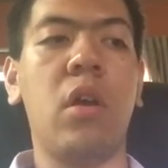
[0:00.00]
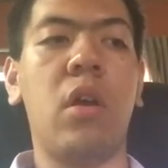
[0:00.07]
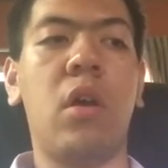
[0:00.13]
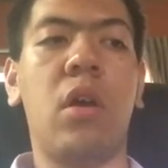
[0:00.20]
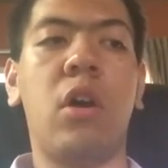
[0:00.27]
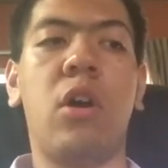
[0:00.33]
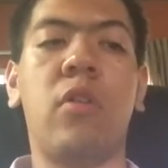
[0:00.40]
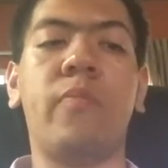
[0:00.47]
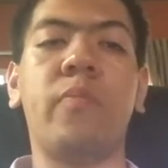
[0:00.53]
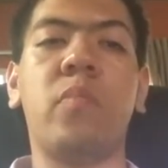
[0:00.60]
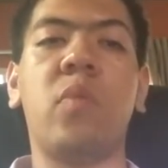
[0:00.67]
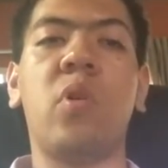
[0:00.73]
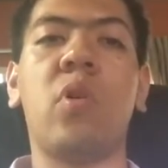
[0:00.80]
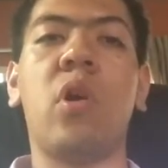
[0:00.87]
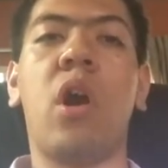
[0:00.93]

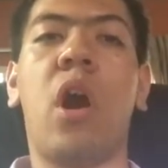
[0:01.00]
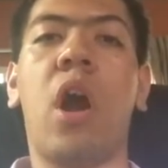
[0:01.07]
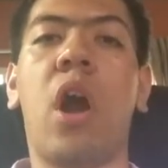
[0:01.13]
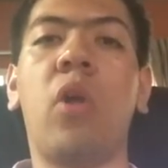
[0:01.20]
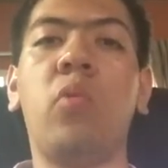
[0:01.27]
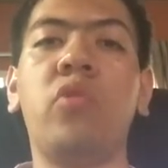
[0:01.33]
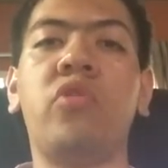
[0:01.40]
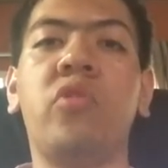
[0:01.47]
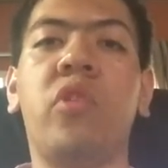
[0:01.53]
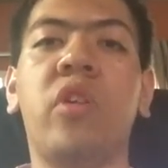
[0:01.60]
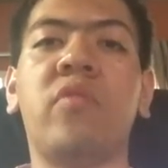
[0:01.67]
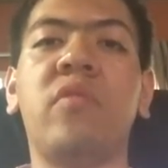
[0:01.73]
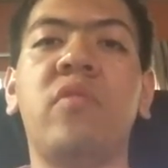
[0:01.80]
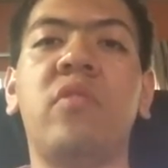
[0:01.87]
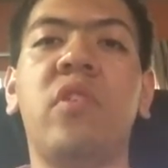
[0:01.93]
I would
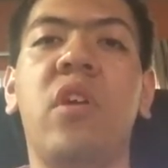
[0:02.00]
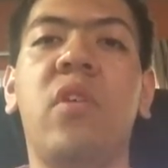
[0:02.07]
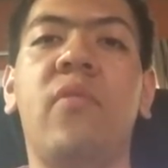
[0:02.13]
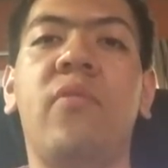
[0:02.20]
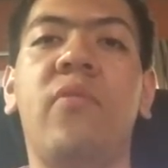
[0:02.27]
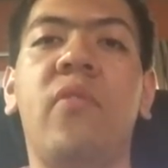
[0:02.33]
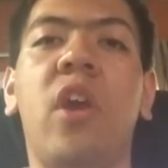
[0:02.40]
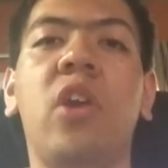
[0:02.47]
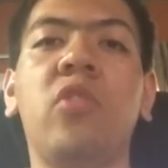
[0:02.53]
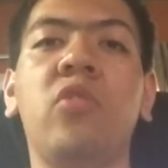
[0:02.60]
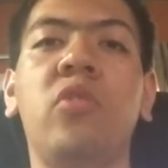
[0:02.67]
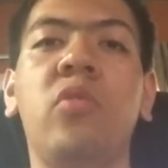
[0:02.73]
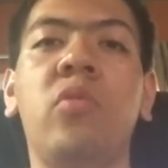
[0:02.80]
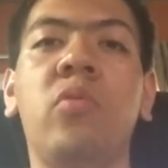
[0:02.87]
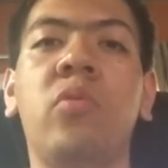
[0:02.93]
like to say
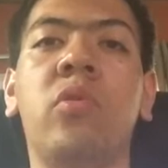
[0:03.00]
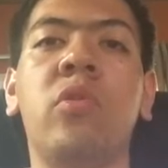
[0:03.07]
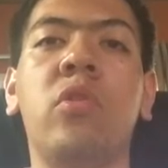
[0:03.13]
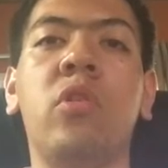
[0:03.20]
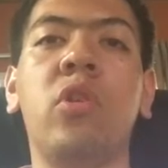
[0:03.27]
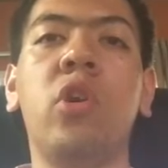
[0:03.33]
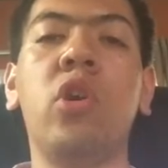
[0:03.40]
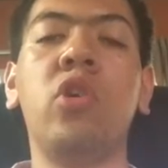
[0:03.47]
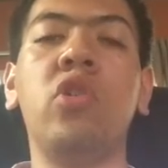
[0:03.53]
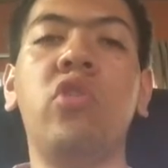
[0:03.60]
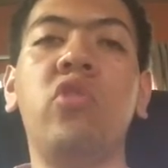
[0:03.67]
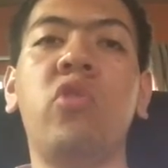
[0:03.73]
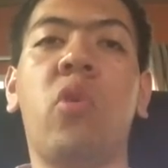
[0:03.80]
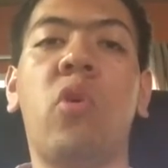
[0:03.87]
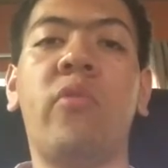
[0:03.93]
thank you,
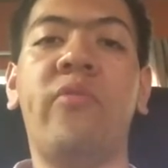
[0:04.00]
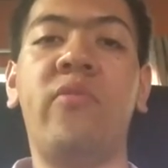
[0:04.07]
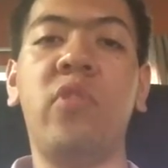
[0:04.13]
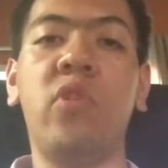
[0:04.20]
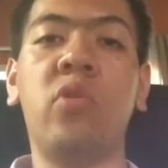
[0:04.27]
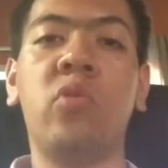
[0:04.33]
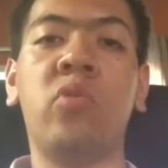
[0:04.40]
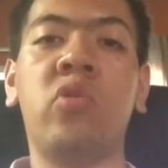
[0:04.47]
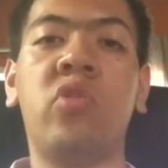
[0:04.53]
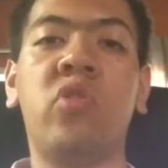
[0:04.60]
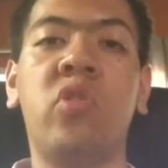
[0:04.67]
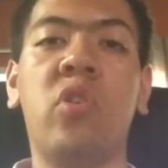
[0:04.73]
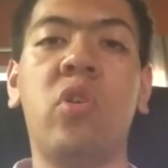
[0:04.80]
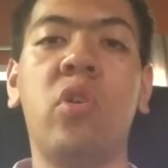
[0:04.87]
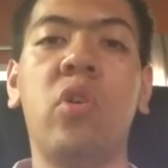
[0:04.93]
your
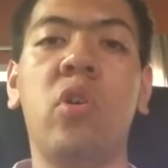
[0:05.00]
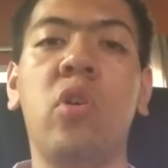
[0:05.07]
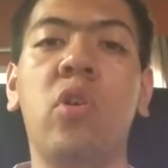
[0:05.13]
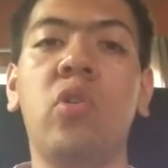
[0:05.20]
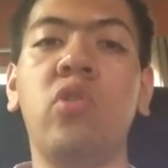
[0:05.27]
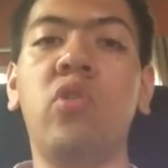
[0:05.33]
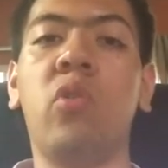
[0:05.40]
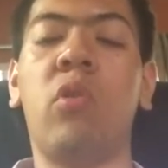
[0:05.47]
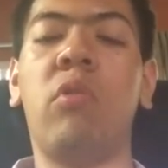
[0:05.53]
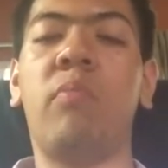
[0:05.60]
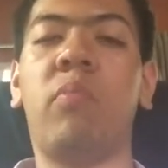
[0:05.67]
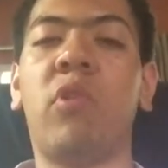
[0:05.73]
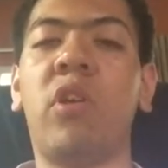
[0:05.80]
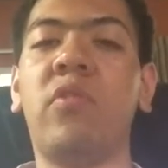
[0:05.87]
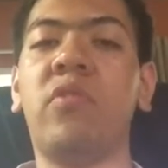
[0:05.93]
views, your
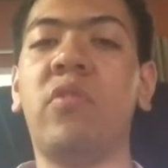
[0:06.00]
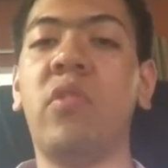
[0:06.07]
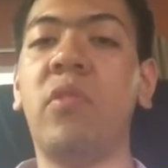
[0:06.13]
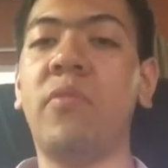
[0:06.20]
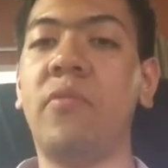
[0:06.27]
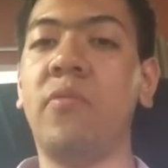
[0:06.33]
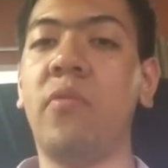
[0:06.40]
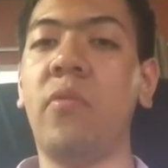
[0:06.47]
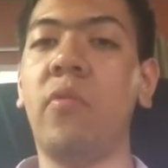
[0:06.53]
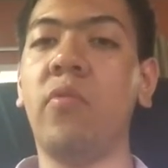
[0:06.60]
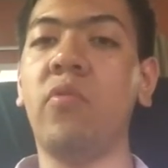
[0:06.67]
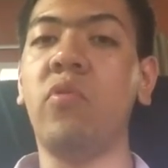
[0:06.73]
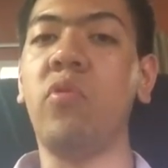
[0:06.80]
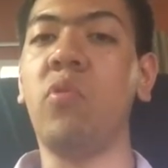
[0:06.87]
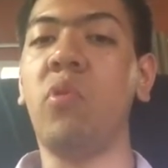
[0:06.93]
impressive,
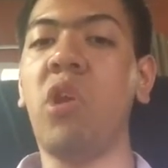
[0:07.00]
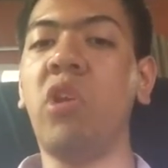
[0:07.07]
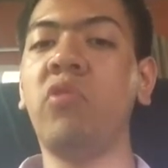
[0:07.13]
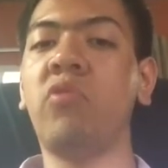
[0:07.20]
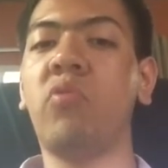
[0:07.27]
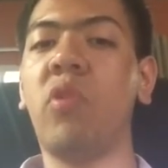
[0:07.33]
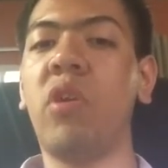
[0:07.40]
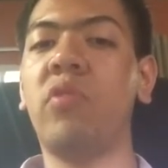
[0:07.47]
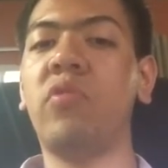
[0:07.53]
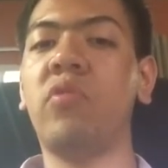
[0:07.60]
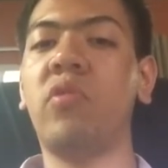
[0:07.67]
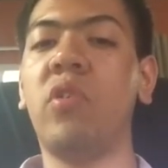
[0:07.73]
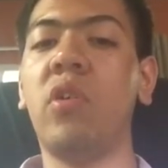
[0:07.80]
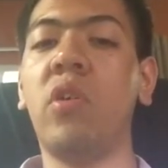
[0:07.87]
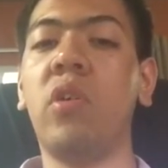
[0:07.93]
your
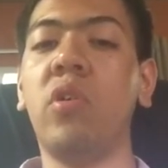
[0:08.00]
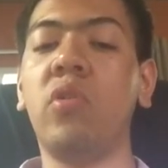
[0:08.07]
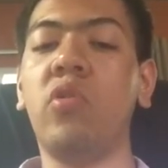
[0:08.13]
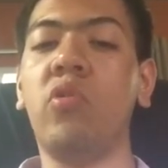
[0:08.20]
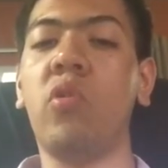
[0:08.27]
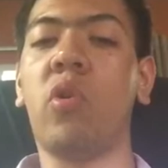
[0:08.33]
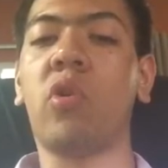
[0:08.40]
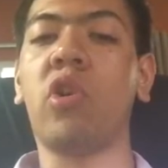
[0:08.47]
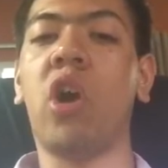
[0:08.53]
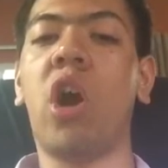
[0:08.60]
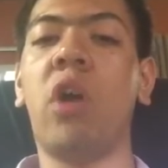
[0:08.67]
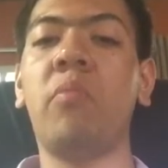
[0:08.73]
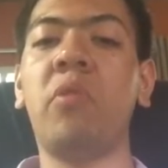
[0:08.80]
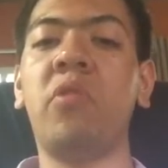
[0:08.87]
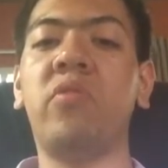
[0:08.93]
interest, your
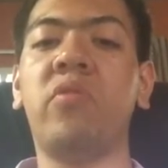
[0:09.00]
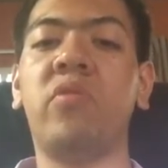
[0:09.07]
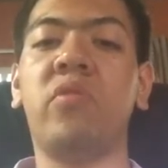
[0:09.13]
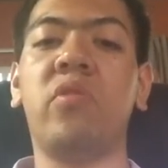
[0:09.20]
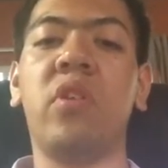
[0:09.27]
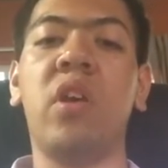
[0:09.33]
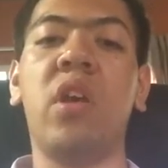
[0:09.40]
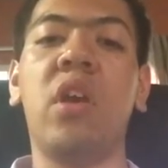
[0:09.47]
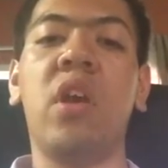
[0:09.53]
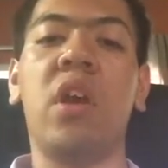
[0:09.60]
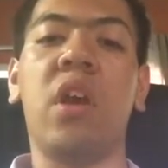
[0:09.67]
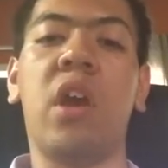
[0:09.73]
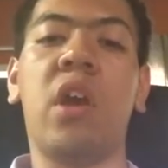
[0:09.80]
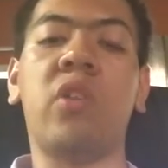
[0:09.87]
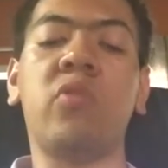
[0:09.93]
comments,
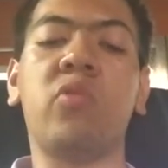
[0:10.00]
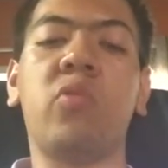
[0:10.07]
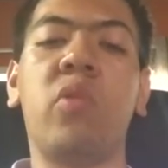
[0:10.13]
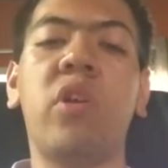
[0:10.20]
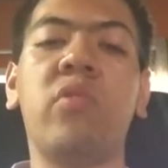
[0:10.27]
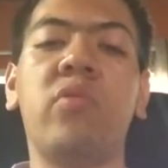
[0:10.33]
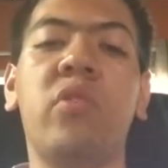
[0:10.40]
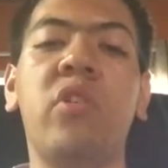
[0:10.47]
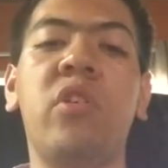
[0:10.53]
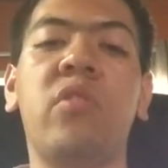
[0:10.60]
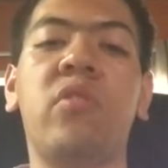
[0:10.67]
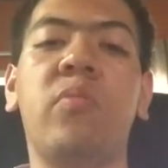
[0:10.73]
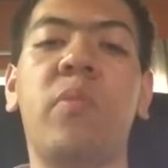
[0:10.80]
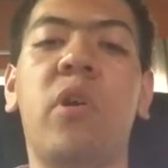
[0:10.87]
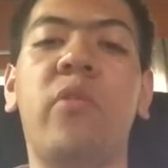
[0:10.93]
and greatly
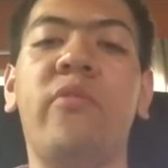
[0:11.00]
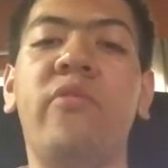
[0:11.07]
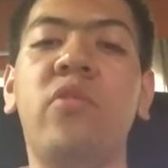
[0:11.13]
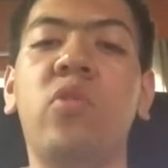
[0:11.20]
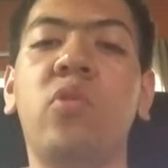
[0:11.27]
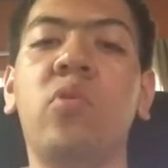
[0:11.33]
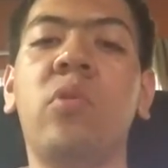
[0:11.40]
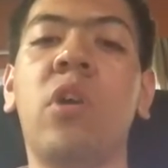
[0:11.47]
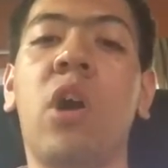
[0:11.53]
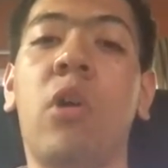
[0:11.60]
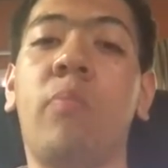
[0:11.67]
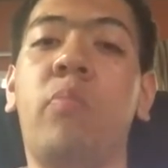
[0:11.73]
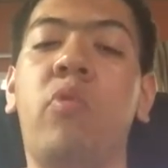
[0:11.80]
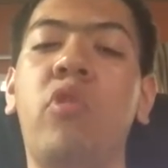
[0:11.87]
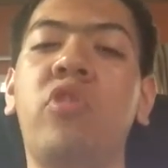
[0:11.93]
is about view
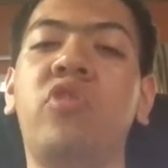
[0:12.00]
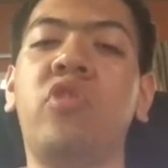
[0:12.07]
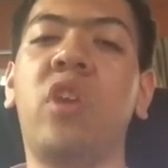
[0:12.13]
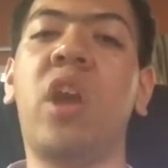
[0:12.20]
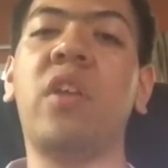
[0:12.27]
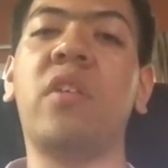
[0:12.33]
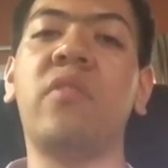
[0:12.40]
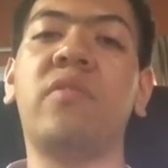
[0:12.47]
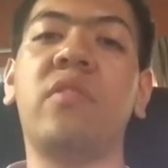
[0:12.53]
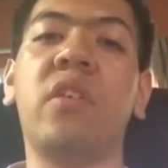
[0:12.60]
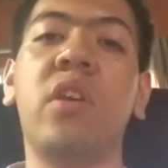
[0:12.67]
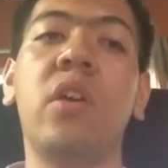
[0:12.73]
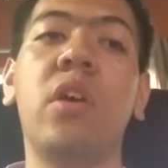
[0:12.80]
appreciated